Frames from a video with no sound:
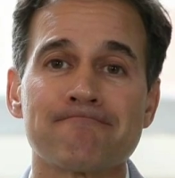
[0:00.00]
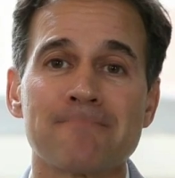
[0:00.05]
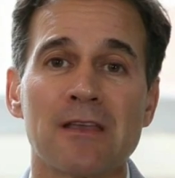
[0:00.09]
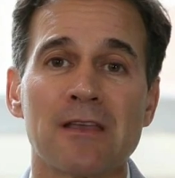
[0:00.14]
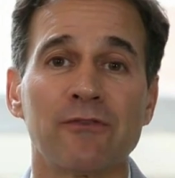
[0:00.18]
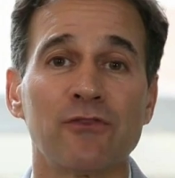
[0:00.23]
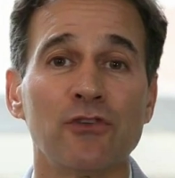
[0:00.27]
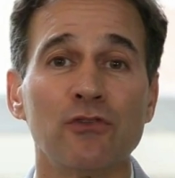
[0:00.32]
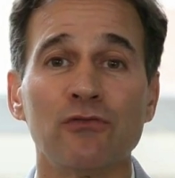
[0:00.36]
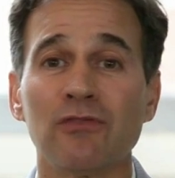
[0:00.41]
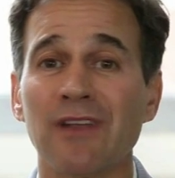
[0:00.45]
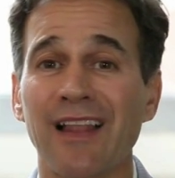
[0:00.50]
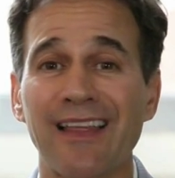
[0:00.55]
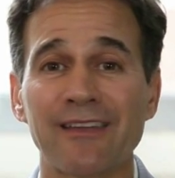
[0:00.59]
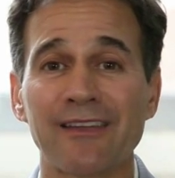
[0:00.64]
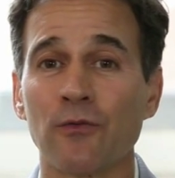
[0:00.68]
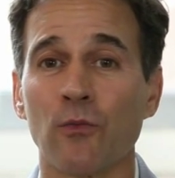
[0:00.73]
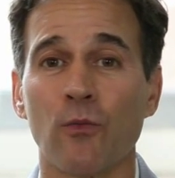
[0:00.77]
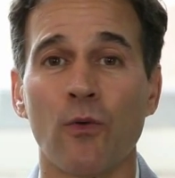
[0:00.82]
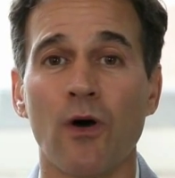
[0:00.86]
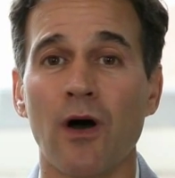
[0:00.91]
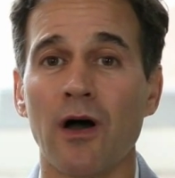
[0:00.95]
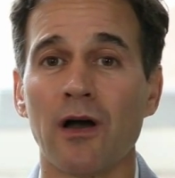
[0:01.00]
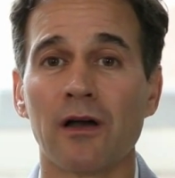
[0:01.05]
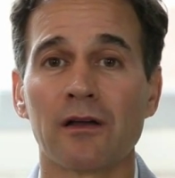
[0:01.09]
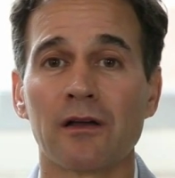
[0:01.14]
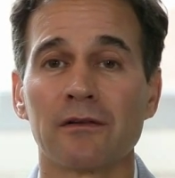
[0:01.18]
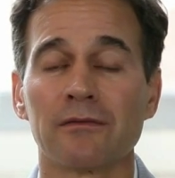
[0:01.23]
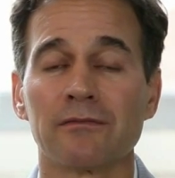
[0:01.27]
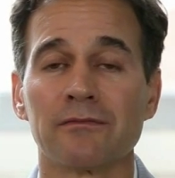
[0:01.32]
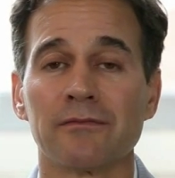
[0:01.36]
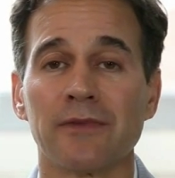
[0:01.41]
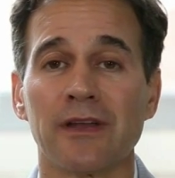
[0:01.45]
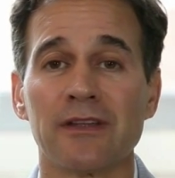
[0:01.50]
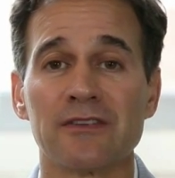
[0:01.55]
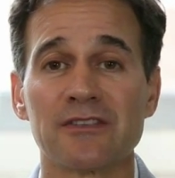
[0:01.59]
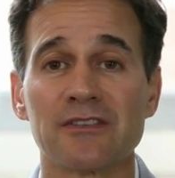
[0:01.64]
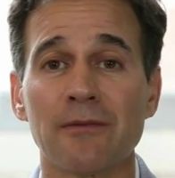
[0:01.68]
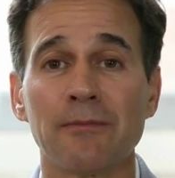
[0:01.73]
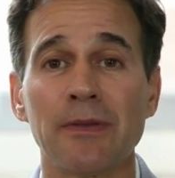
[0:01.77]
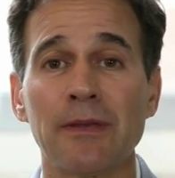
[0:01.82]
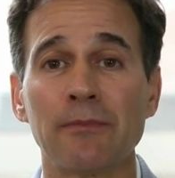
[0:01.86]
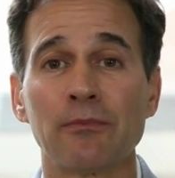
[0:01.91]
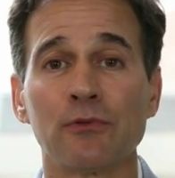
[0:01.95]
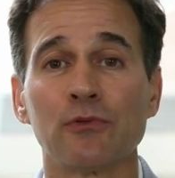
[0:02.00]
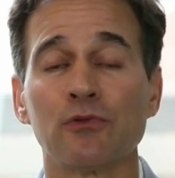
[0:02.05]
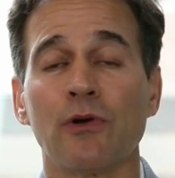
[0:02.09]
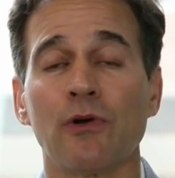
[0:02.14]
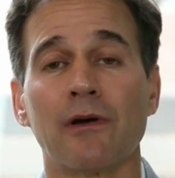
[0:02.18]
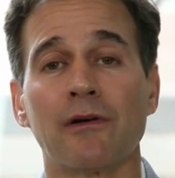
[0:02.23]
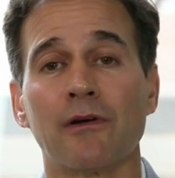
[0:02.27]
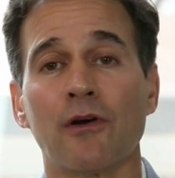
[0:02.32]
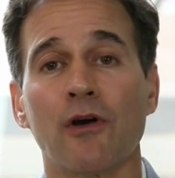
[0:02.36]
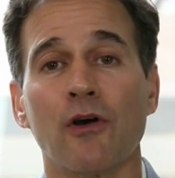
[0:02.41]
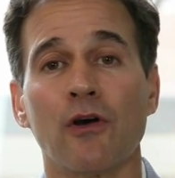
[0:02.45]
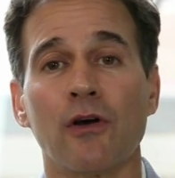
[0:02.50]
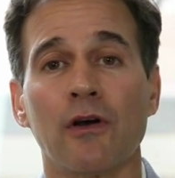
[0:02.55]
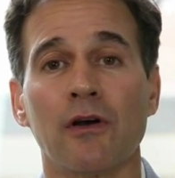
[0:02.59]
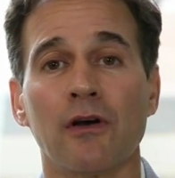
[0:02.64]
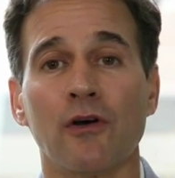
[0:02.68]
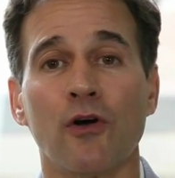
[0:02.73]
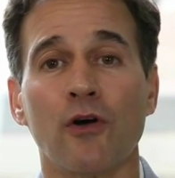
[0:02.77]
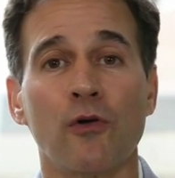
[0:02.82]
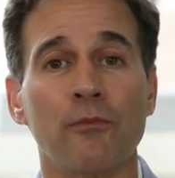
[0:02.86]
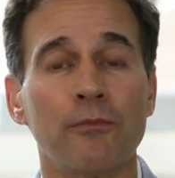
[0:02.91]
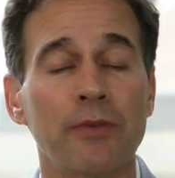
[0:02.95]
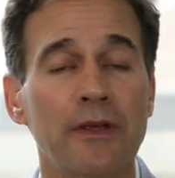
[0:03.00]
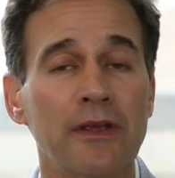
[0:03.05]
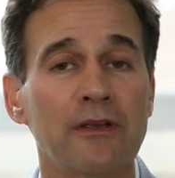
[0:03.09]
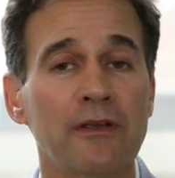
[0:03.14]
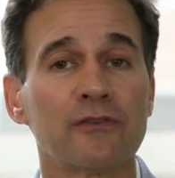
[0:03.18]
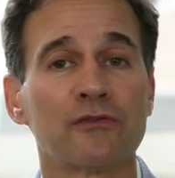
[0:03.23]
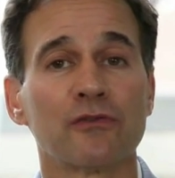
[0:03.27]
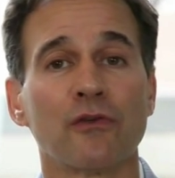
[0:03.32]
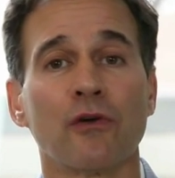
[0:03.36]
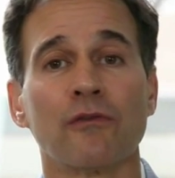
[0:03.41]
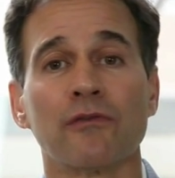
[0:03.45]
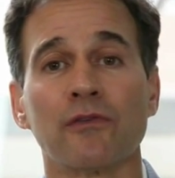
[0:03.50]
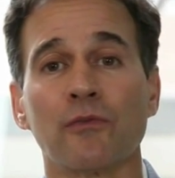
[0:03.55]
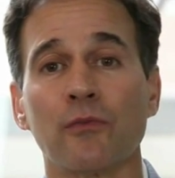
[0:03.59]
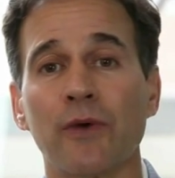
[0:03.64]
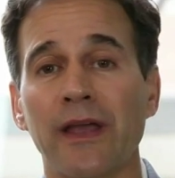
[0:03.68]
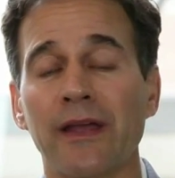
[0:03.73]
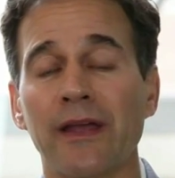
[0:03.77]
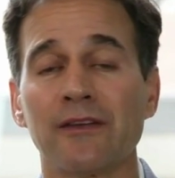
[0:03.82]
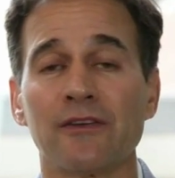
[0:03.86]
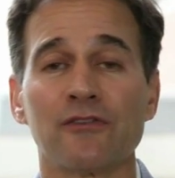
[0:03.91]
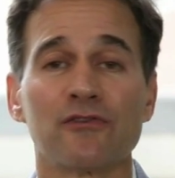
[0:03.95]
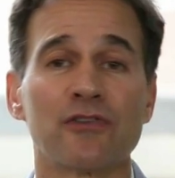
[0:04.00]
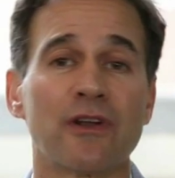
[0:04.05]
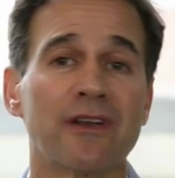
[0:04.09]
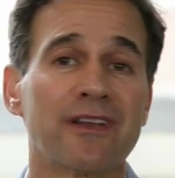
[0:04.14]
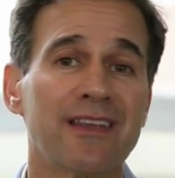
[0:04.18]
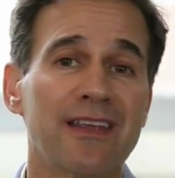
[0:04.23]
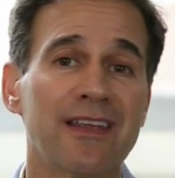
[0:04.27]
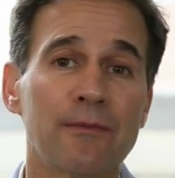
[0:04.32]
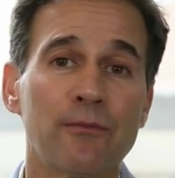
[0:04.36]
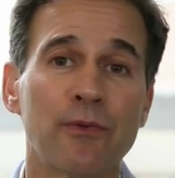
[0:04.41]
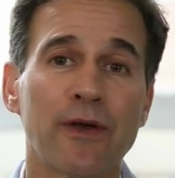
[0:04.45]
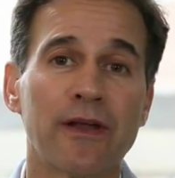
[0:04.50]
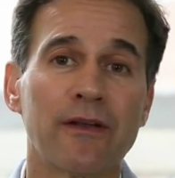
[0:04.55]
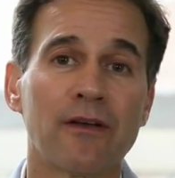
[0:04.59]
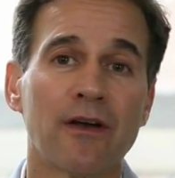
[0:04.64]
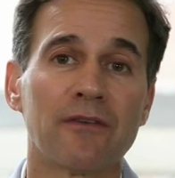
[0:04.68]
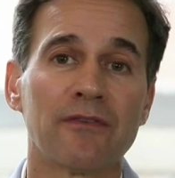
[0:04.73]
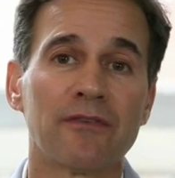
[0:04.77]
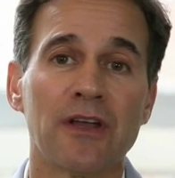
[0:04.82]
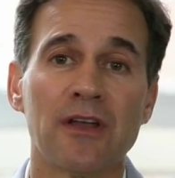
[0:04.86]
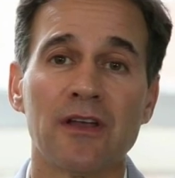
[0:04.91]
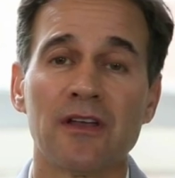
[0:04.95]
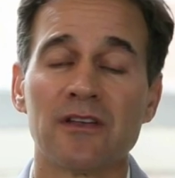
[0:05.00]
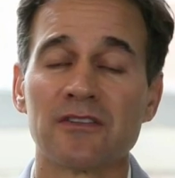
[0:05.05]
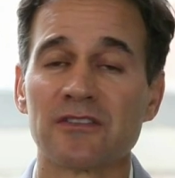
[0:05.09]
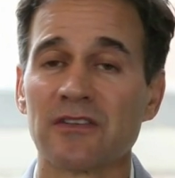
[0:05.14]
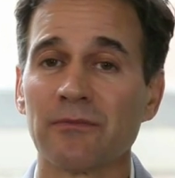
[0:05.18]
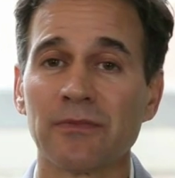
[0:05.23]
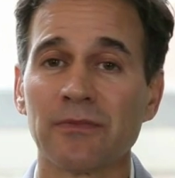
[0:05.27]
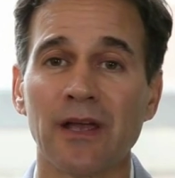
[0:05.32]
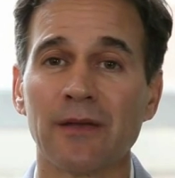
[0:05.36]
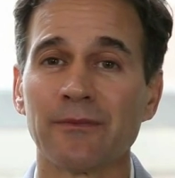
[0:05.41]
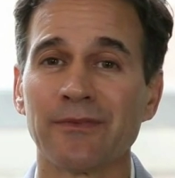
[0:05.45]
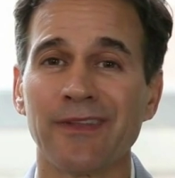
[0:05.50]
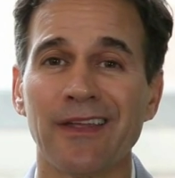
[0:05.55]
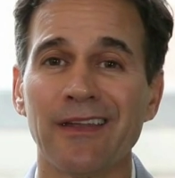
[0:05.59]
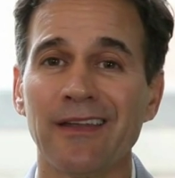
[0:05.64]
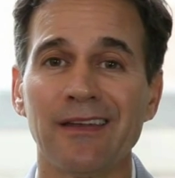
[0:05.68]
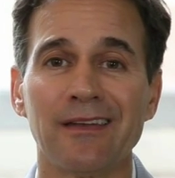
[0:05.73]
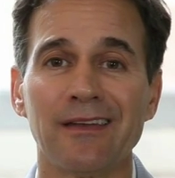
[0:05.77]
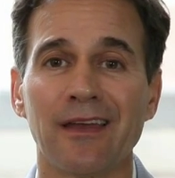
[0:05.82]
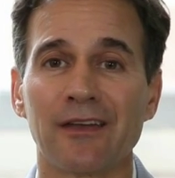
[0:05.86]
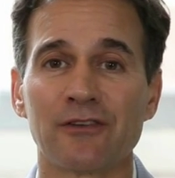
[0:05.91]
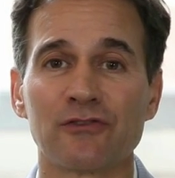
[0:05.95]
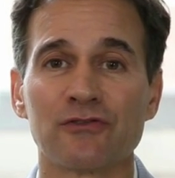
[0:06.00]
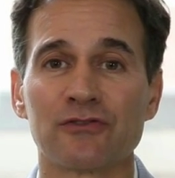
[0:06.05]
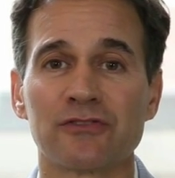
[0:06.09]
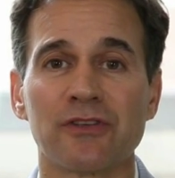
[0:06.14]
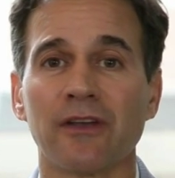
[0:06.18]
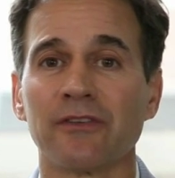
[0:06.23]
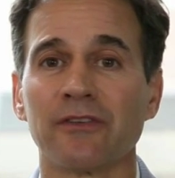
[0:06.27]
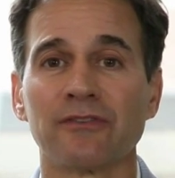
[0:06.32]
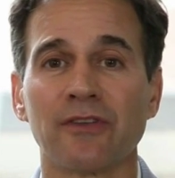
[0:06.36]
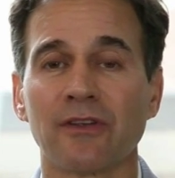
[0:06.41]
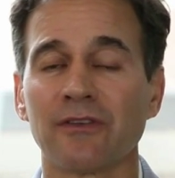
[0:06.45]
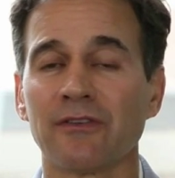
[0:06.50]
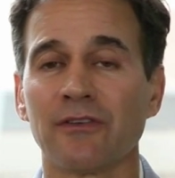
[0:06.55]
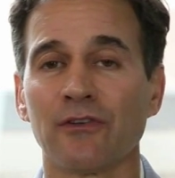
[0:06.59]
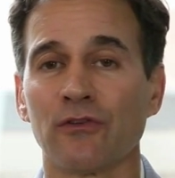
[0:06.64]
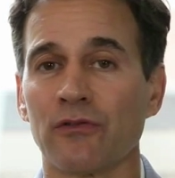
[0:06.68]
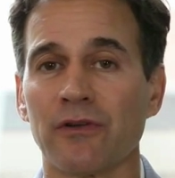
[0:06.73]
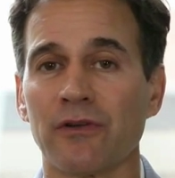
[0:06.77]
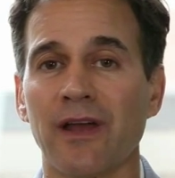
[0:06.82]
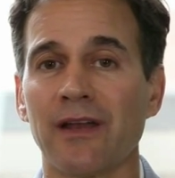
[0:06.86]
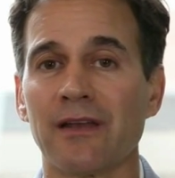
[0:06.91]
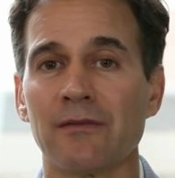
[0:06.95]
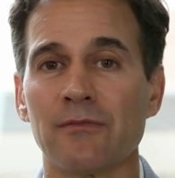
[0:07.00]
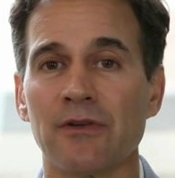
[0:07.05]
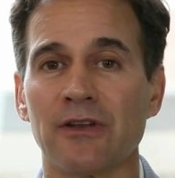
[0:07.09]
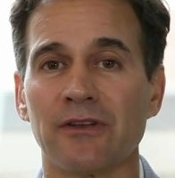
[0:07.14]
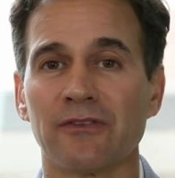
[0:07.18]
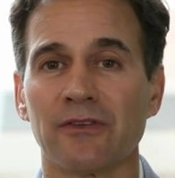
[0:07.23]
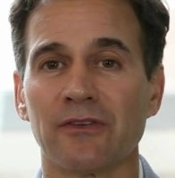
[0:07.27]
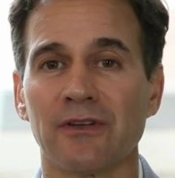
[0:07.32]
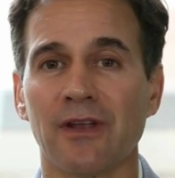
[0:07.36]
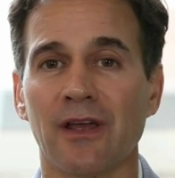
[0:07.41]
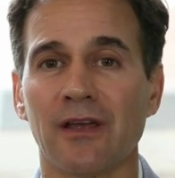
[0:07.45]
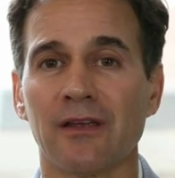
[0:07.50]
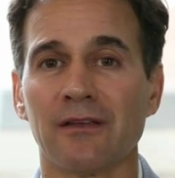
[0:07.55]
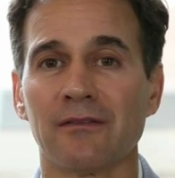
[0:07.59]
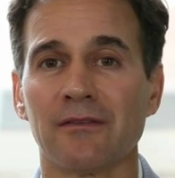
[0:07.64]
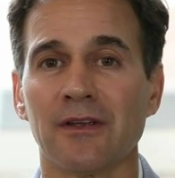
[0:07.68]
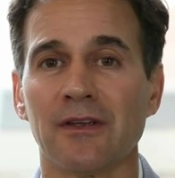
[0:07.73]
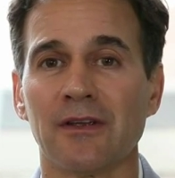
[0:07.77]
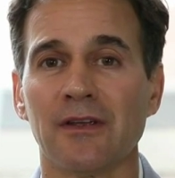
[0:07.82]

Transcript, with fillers: if you like to walk, and some people who are obese or overweight and trying to keep weight off, sometimes they need to exercise 60 or 90 minutes a day.